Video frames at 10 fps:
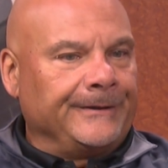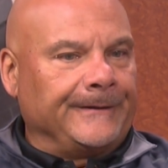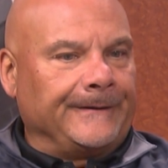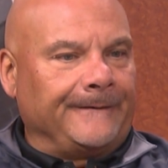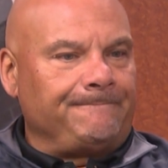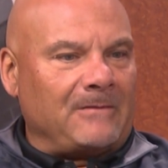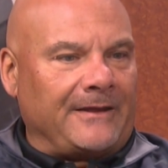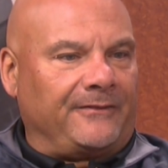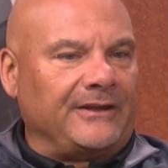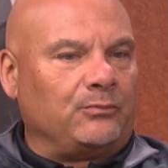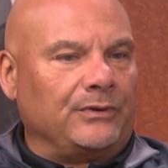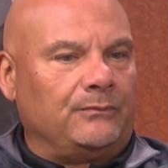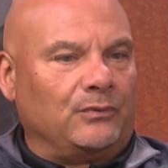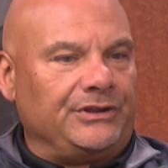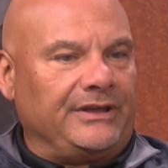I think
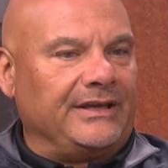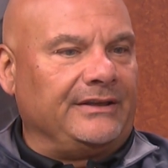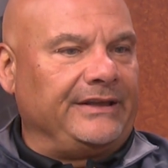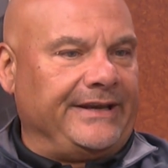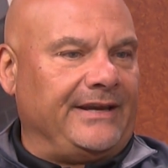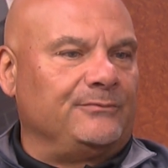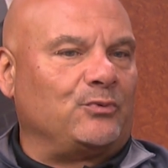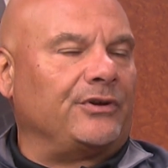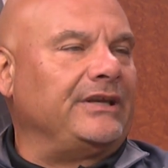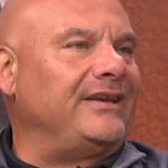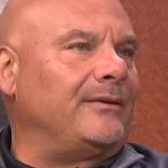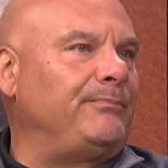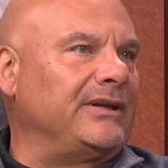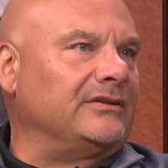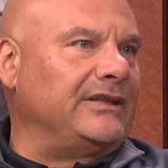when you get in games where you get a
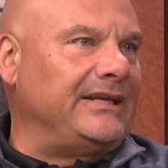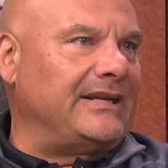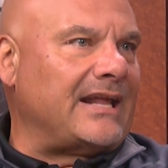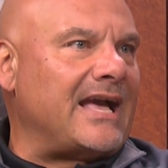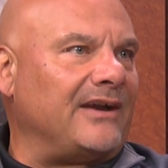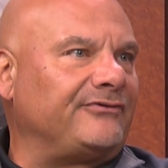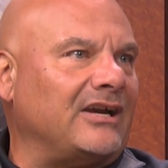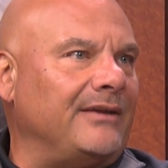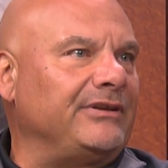big lead at halftime,